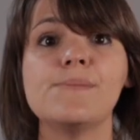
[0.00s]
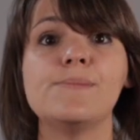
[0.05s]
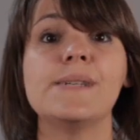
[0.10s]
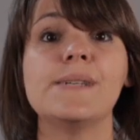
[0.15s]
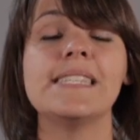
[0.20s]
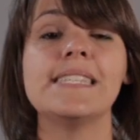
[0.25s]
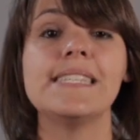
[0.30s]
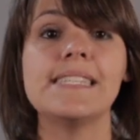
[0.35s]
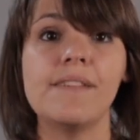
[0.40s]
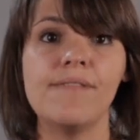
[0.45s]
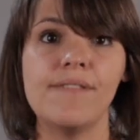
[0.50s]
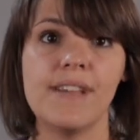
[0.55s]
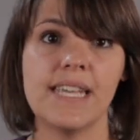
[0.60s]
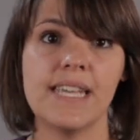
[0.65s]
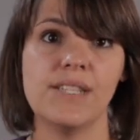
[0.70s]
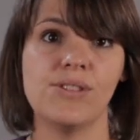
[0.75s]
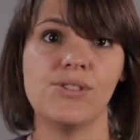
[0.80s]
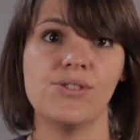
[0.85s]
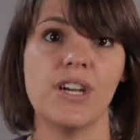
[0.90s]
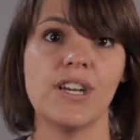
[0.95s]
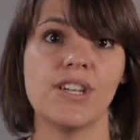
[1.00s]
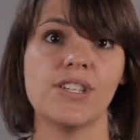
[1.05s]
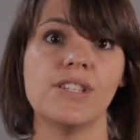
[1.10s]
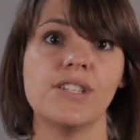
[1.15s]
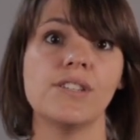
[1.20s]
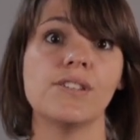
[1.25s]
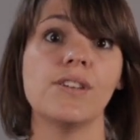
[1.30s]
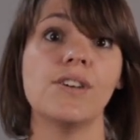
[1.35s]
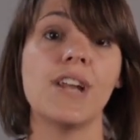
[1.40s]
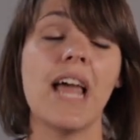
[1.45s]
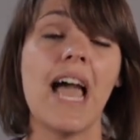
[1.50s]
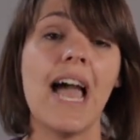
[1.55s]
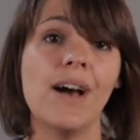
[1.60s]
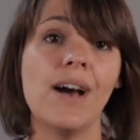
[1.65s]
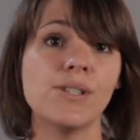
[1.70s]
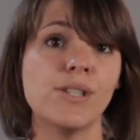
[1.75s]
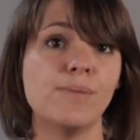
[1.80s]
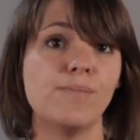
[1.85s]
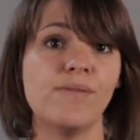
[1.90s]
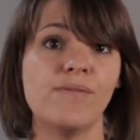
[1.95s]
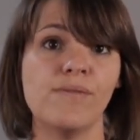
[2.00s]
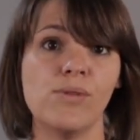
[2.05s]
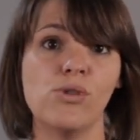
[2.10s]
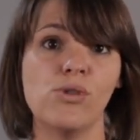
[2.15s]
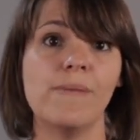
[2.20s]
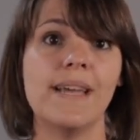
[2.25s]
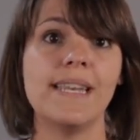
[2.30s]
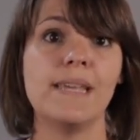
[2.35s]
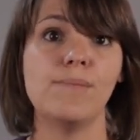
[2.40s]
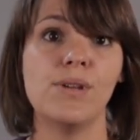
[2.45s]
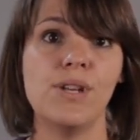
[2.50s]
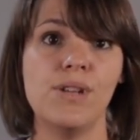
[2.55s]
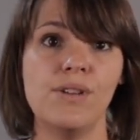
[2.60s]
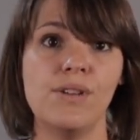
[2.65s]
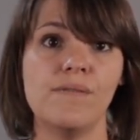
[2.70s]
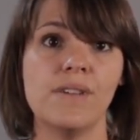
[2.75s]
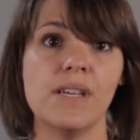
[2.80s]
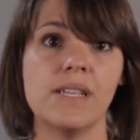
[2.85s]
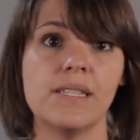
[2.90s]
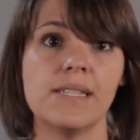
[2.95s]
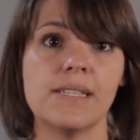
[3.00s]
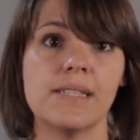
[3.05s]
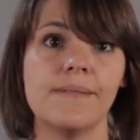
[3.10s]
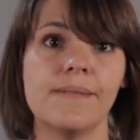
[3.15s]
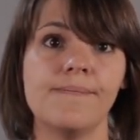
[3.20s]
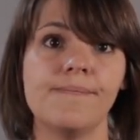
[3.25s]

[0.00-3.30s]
specific instructions on how to perform any manoeuvres.